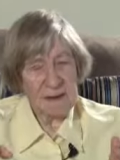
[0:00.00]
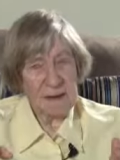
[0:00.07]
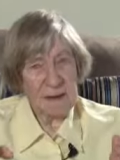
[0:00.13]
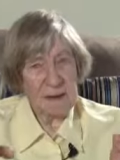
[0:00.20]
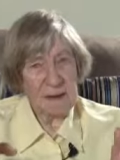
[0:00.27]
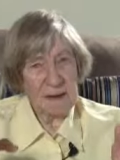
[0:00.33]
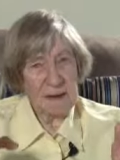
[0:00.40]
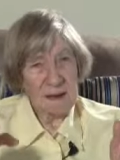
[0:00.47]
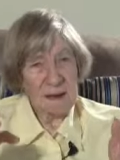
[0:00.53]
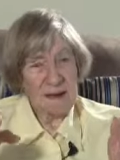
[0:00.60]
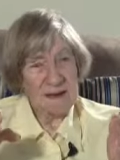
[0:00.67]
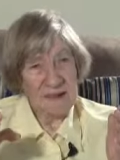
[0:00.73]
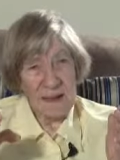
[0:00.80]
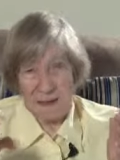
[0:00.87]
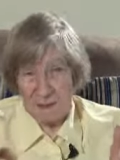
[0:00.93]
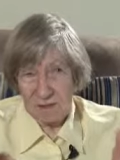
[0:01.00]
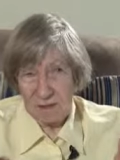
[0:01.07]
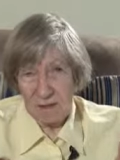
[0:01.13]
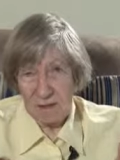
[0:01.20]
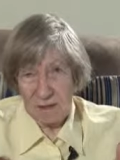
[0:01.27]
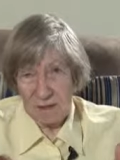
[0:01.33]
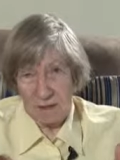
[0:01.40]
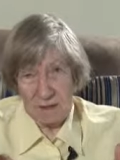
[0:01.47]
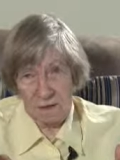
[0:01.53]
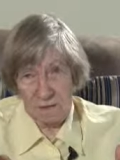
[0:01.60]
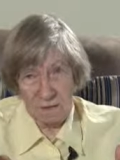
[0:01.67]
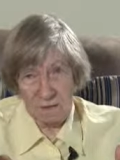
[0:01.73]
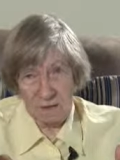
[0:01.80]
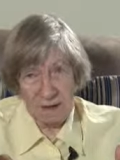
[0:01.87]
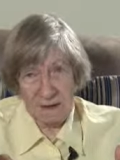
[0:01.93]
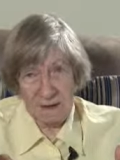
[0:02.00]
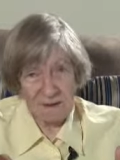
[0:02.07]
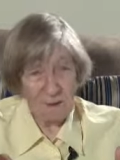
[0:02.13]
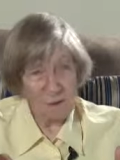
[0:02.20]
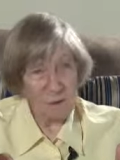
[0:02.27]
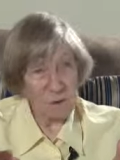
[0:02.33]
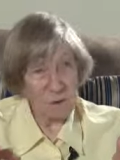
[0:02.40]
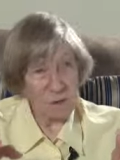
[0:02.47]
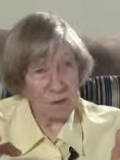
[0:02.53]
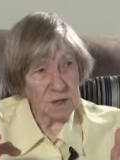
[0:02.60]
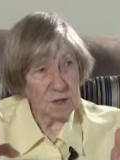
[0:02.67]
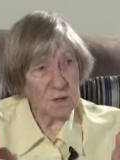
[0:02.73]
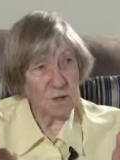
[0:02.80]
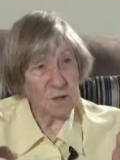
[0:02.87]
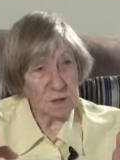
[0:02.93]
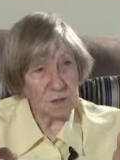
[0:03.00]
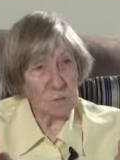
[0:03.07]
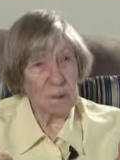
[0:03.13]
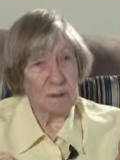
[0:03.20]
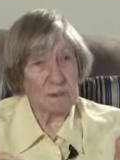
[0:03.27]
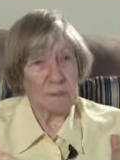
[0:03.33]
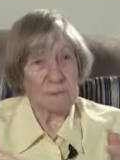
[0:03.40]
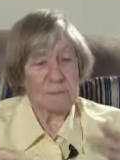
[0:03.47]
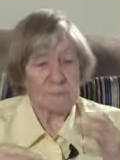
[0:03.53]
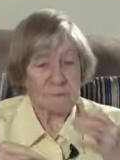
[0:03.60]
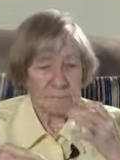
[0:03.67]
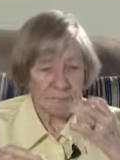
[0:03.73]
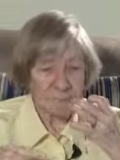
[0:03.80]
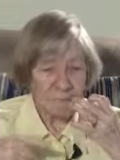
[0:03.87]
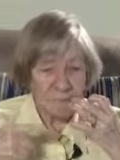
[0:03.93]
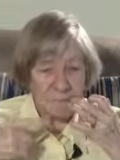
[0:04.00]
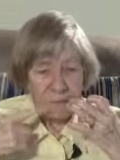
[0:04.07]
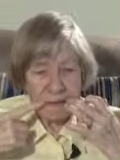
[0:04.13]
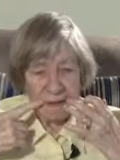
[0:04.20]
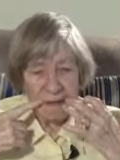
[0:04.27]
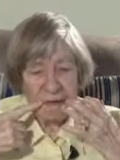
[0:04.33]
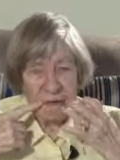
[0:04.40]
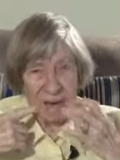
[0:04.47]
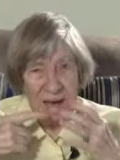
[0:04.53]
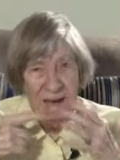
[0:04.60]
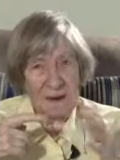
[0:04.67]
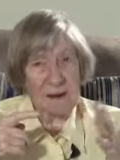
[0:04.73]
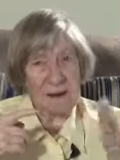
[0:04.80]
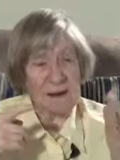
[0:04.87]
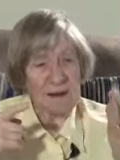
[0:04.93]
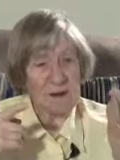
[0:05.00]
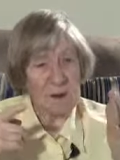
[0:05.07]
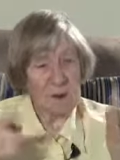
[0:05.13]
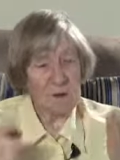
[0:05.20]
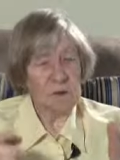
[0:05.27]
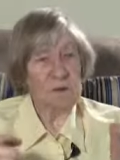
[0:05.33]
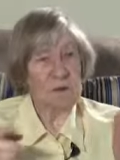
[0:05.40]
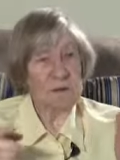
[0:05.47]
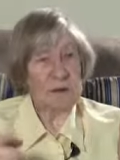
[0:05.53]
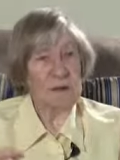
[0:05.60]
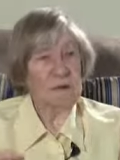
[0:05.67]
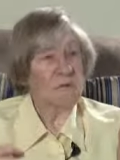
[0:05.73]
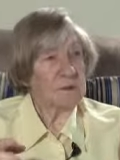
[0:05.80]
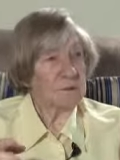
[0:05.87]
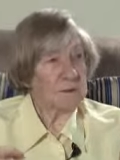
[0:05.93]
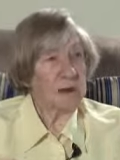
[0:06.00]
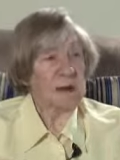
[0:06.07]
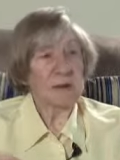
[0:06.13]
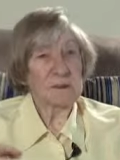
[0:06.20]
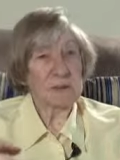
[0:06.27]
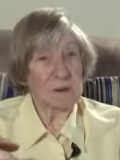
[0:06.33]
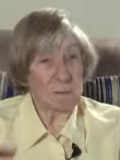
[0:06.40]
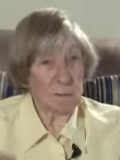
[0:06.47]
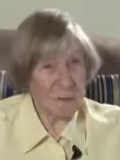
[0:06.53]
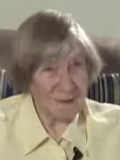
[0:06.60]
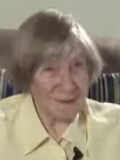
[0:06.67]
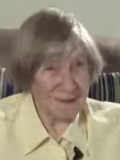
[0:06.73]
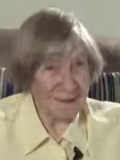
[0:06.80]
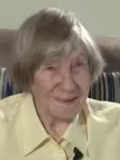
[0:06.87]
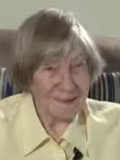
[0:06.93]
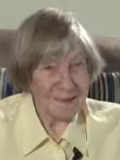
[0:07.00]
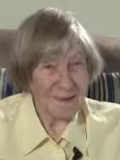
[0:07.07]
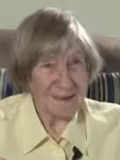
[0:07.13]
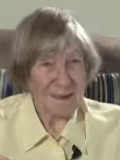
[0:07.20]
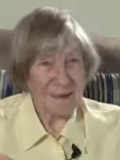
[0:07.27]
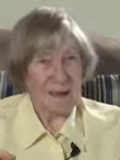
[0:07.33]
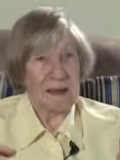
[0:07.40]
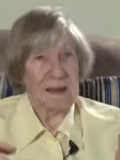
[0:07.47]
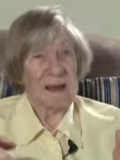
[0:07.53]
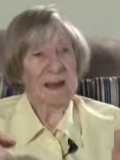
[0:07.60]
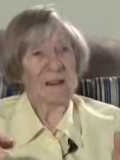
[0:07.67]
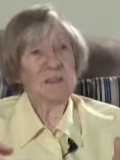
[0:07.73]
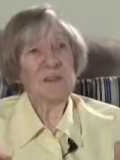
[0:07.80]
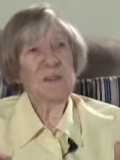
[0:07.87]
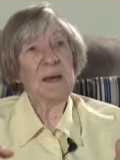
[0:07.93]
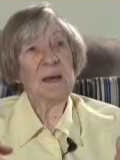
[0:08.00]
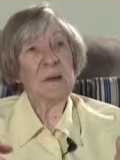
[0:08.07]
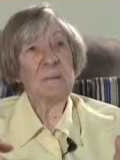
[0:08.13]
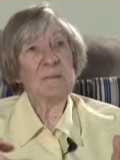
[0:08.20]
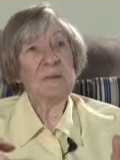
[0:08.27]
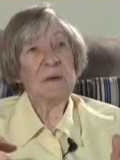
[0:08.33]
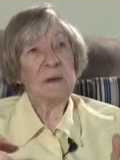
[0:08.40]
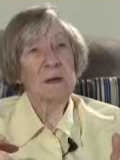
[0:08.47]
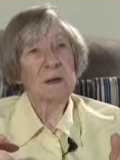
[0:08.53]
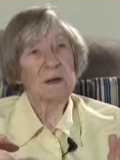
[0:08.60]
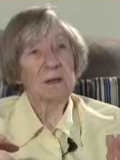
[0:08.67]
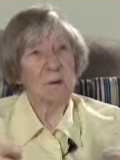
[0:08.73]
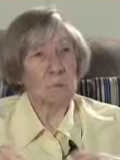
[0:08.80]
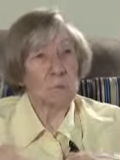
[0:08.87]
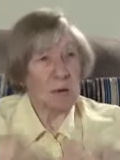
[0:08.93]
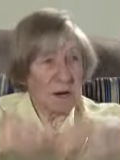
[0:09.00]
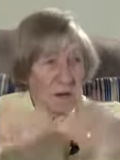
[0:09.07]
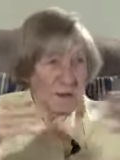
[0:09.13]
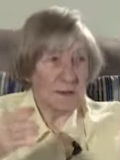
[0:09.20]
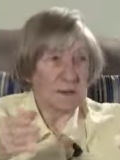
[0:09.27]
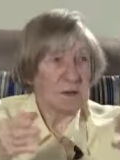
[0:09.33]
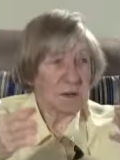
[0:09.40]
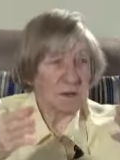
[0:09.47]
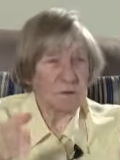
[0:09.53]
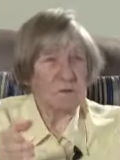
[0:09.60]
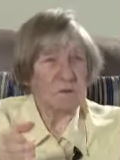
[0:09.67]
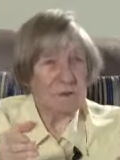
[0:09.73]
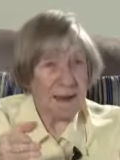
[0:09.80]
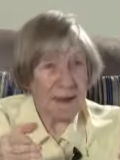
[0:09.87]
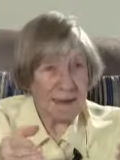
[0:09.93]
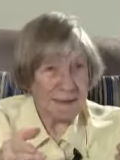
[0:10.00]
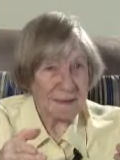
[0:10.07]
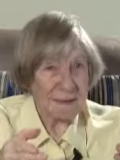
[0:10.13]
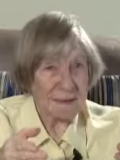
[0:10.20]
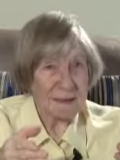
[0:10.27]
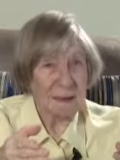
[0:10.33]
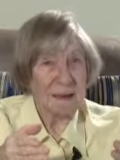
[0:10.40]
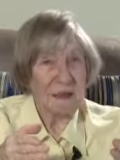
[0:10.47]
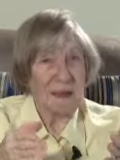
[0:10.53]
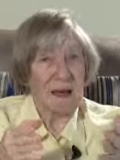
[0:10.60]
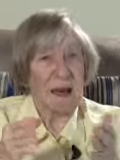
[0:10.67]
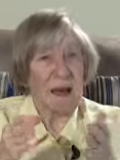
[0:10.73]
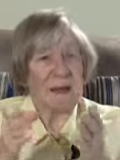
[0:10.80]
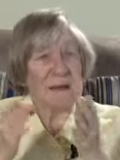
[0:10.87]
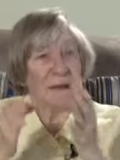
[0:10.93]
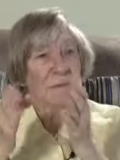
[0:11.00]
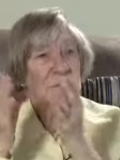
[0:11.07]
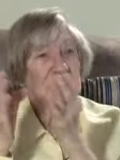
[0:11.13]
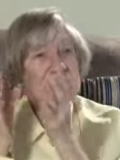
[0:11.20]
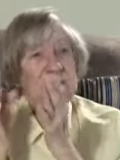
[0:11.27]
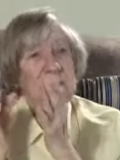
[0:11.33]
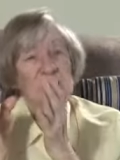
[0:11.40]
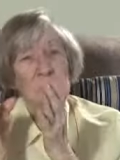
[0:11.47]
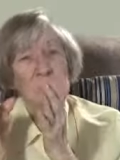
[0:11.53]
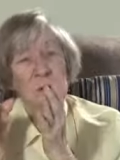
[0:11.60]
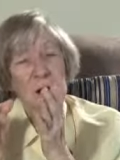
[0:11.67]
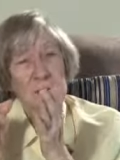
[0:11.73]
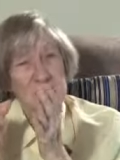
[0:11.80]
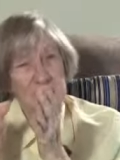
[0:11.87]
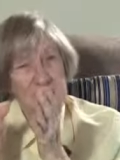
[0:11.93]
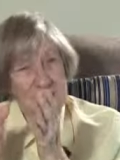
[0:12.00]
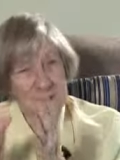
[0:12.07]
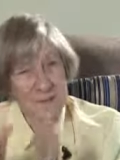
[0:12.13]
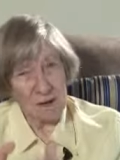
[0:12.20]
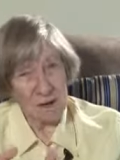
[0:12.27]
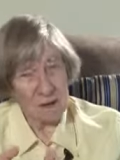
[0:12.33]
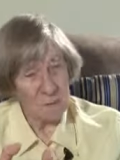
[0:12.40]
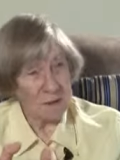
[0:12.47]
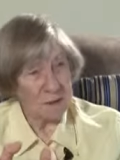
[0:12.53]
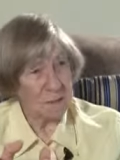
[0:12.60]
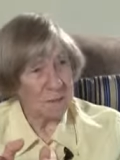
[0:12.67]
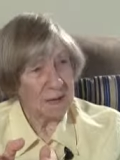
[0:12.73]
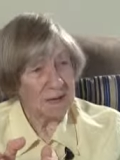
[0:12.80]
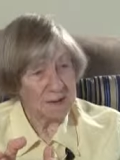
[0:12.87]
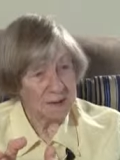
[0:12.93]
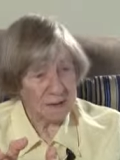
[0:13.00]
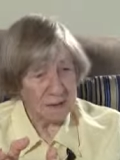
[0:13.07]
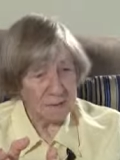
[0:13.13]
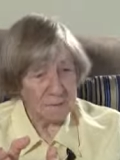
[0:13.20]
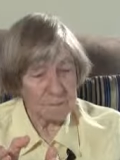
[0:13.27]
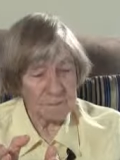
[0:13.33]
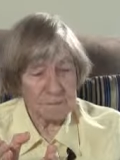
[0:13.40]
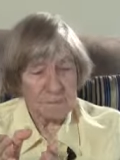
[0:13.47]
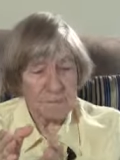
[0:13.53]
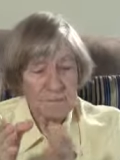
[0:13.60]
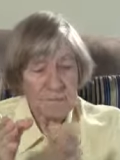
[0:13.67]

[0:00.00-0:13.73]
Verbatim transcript: there, and that is not the gift of tongues because you do it at will. You cannot use the gift of tongues at will, except you will to use your faith, and if it's an appropriate time in a meeting,